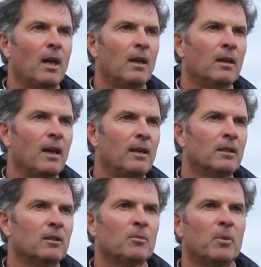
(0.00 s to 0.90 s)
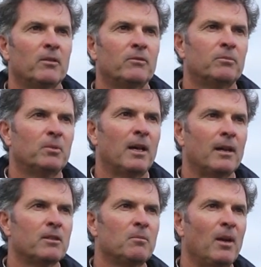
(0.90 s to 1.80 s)
gained a little bit of
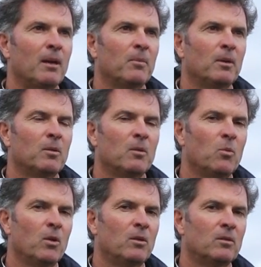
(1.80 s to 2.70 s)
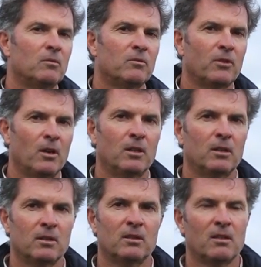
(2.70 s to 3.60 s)
production back, but we weren't
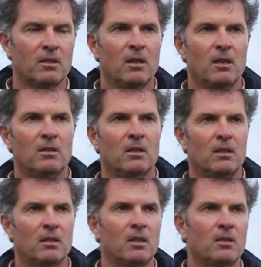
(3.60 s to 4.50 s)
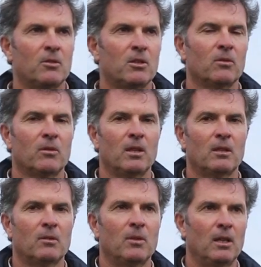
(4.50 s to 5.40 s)
fighting the disease. The disease was still there,
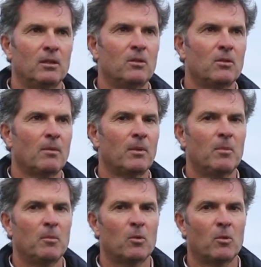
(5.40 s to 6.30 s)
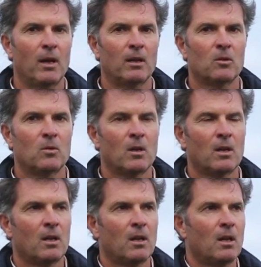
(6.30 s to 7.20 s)
so we had to do something a bit more radical.
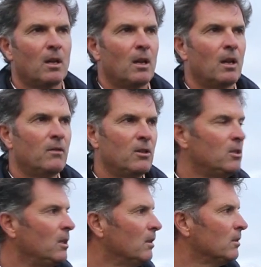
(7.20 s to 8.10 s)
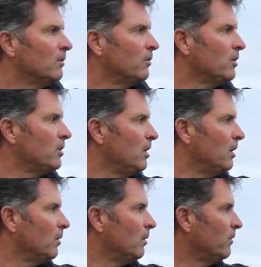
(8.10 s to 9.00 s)
This year is the first
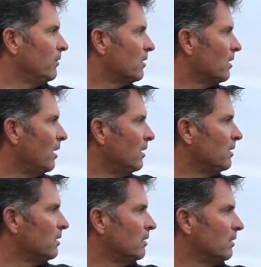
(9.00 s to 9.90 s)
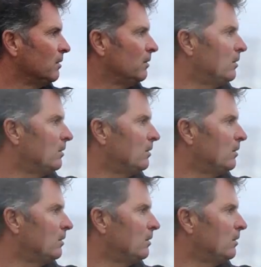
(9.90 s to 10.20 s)
year where we've decided to